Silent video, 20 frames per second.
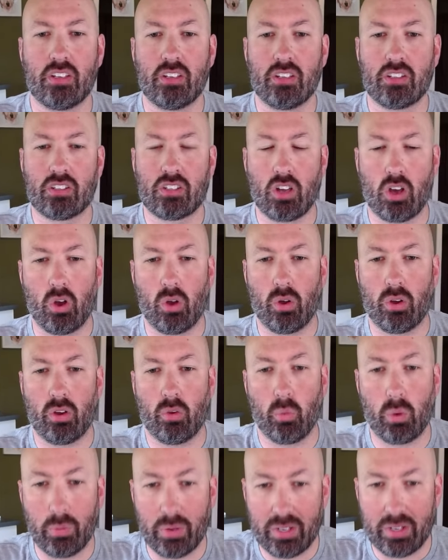So
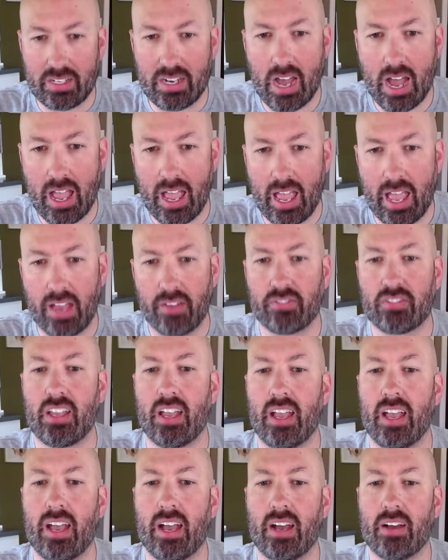we would not have
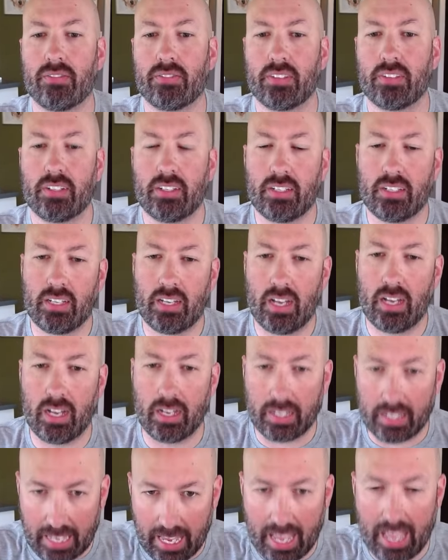to have
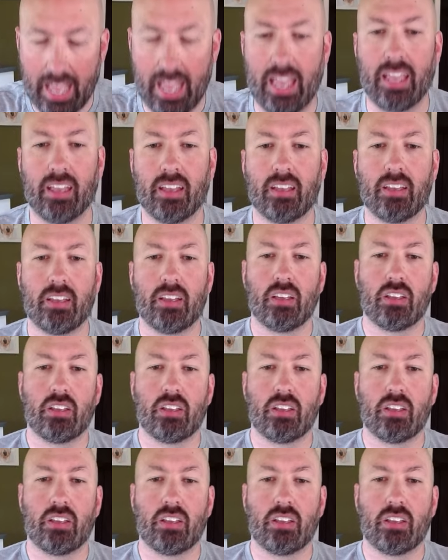a K.